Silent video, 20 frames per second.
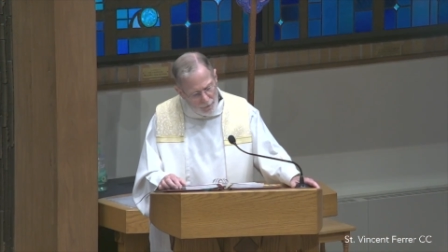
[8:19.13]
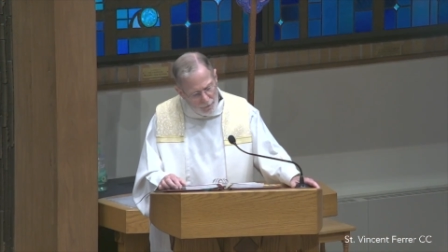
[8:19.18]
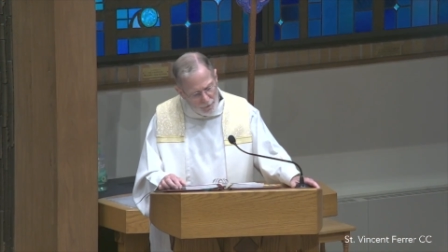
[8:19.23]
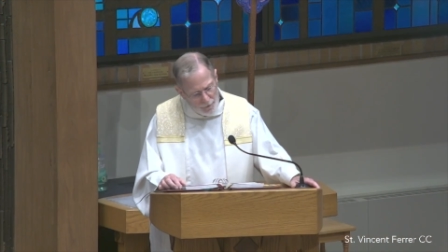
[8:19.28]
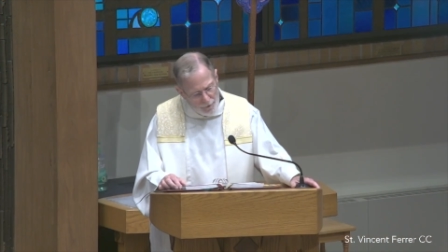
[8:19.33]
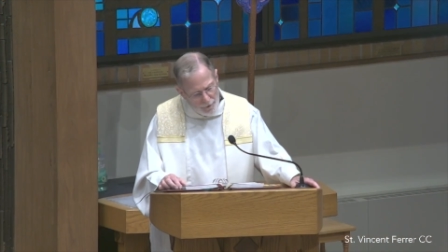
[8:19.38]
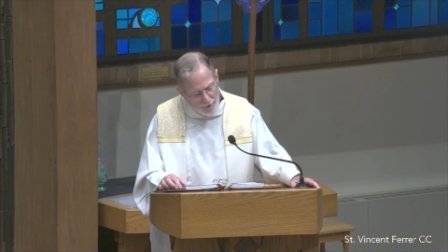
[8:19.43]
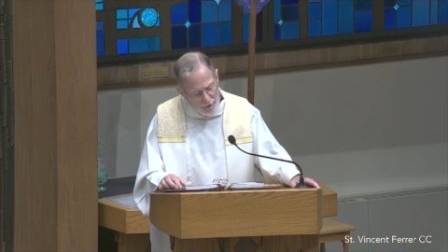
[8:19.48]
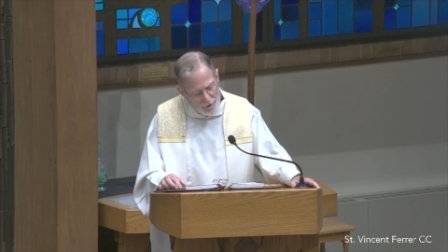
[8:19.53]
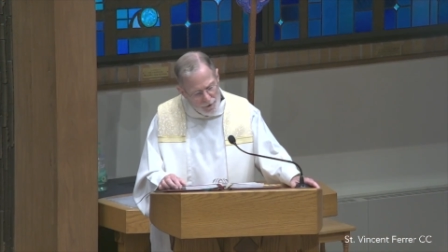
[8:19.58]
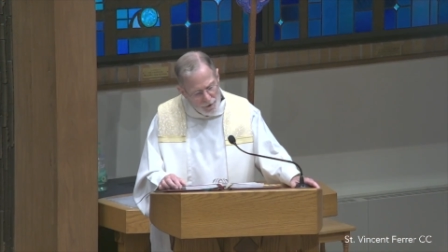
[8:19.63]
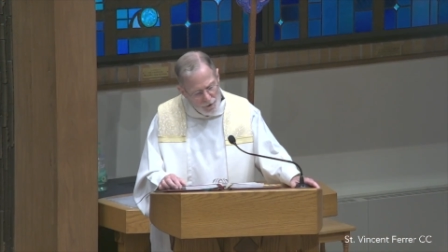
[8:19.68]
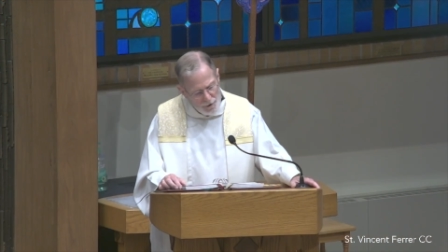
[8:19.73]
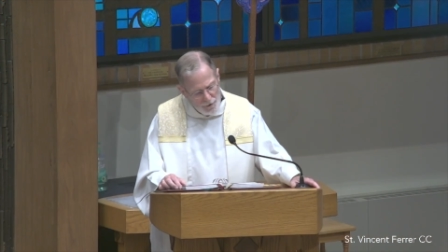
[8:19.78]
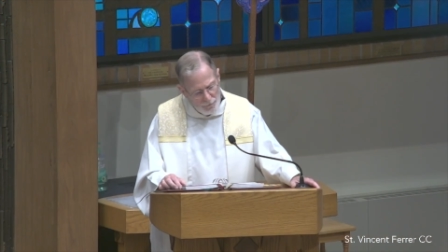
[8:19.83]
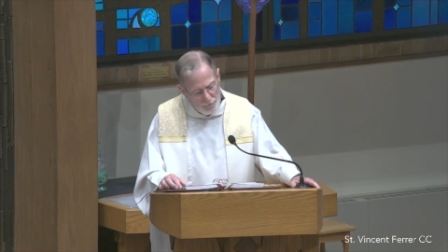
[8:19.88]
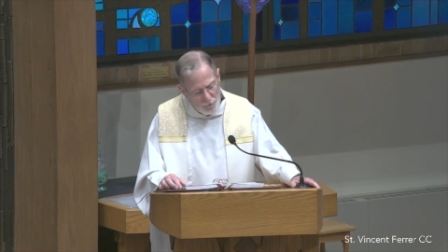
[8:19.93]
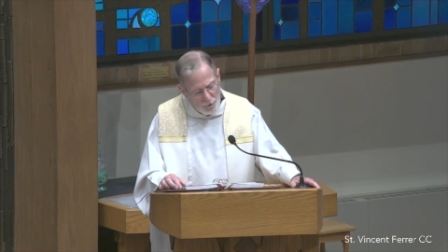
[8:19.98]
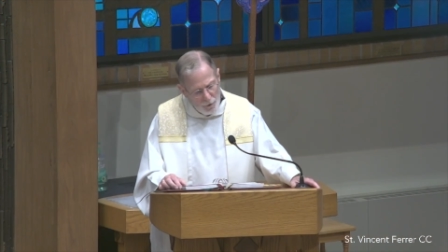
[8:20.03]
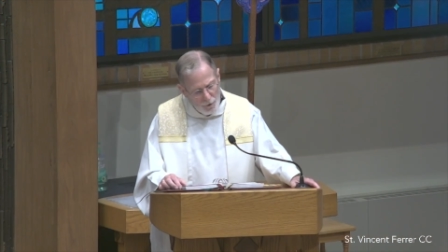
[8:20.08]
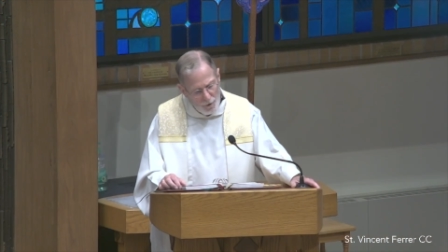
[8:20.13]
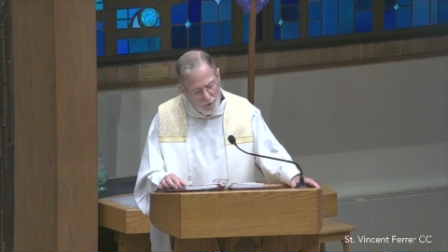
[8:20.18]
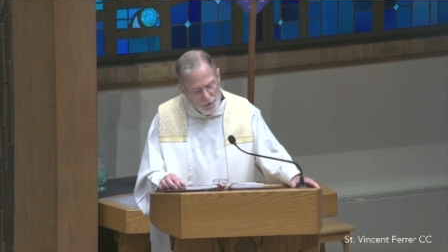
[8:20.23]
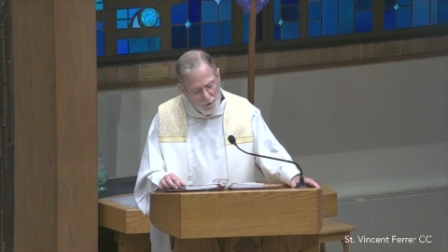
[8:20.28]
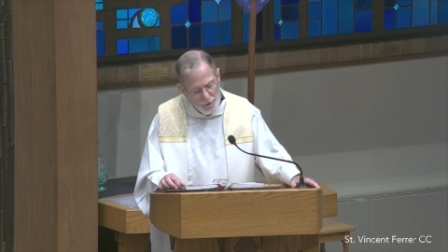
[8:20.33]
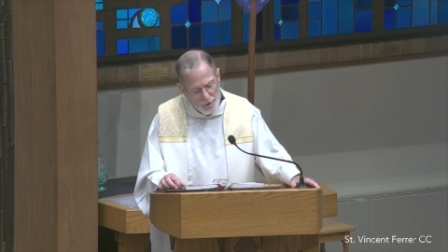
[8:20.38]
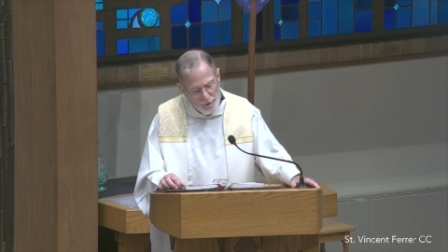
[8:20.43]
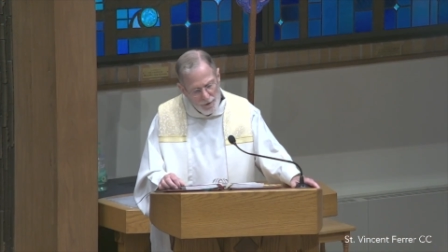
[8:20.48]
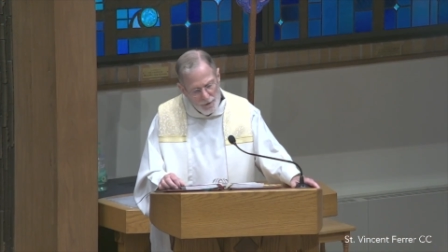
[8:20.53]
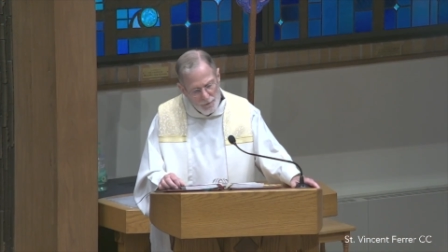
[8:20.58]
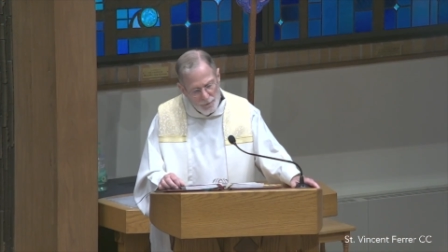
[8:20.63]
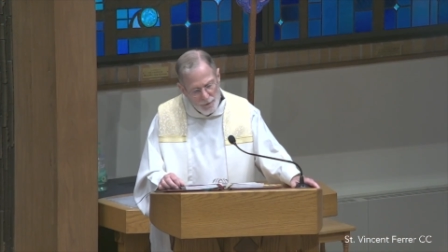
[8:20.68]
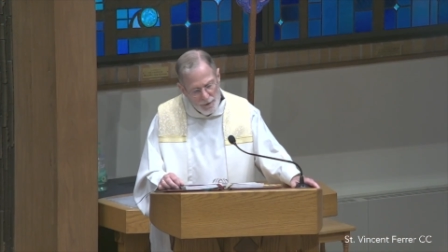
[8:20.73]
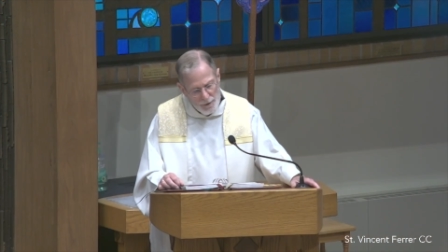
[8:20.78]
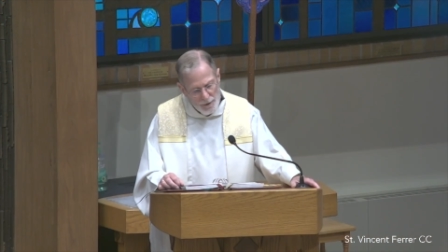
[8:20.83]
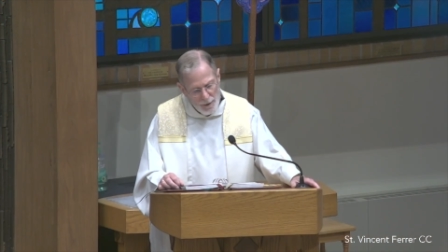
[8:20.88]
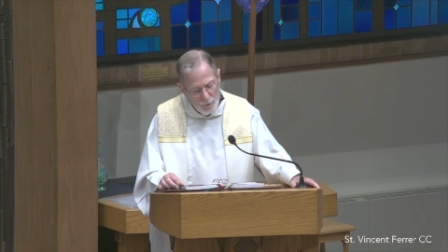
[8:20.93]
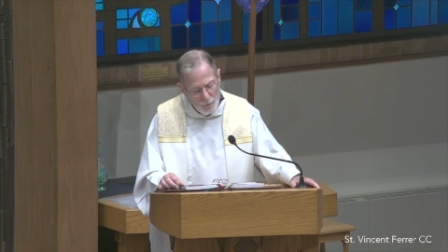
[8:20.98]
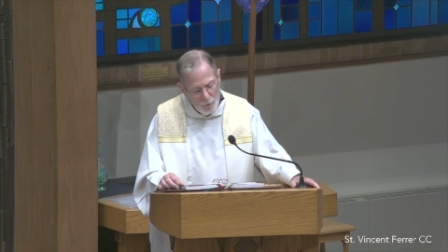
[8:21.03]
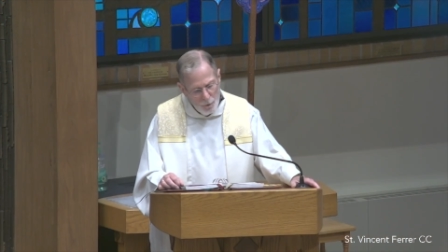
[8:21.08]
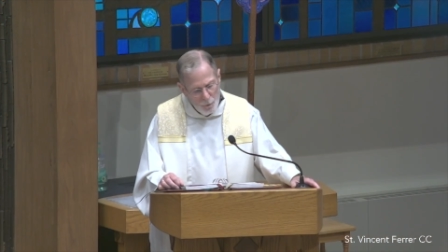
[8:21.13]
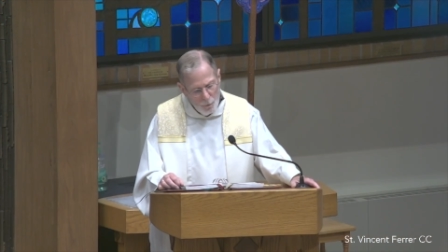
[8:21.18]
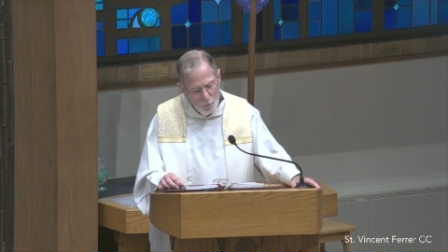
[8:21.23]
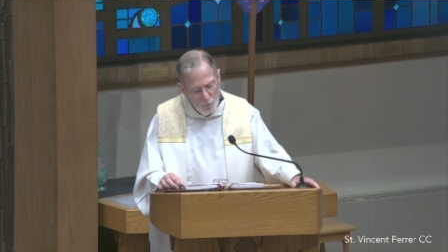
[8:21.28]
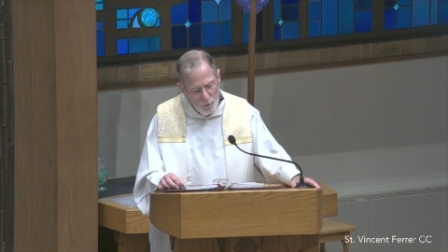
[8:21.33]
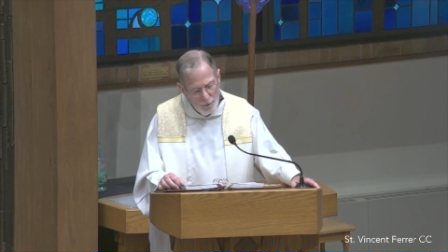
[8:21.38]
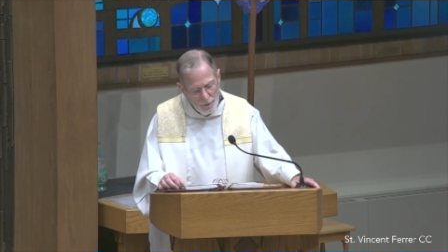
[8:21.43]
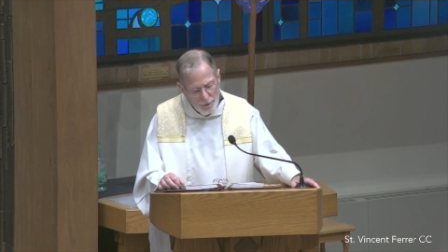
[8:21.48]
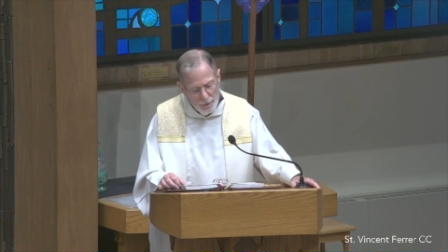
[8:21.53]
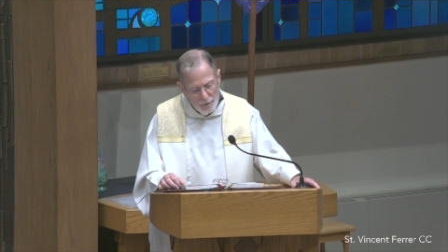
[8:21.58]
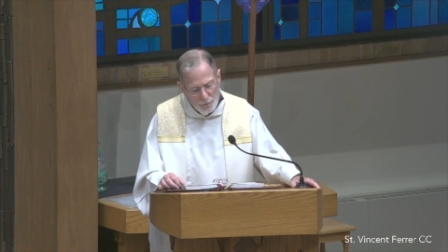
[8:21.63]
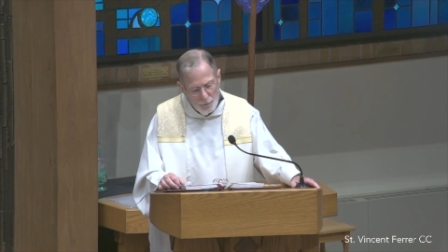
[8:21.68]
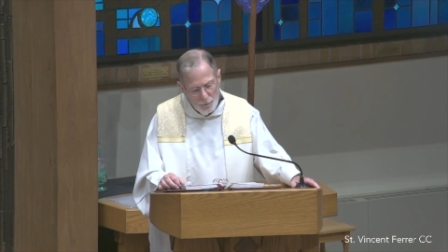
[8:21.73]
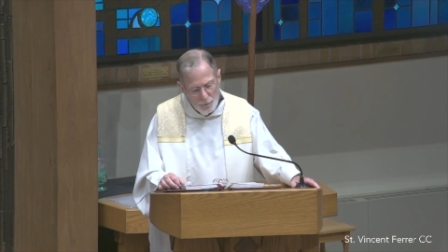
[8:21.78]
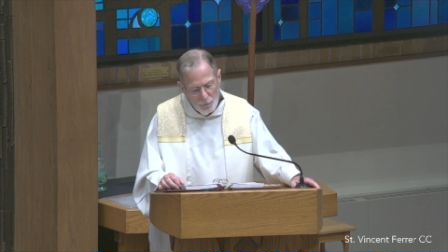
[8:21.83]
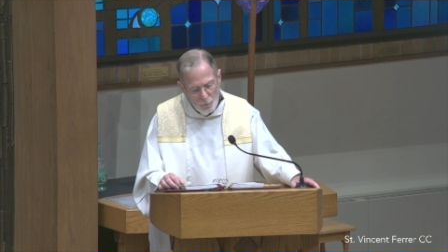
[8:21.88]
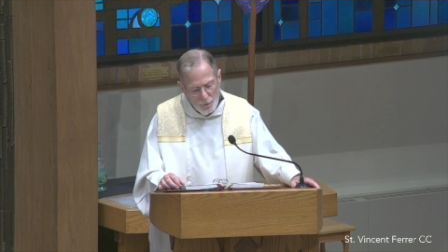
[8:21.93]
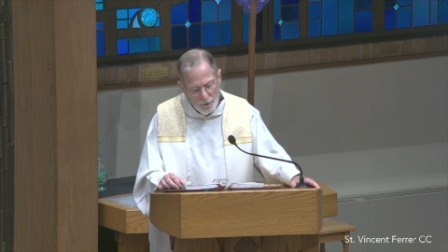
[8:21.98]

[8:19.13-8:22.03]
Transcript: Now, the tensions, of course, as we say, well, what did,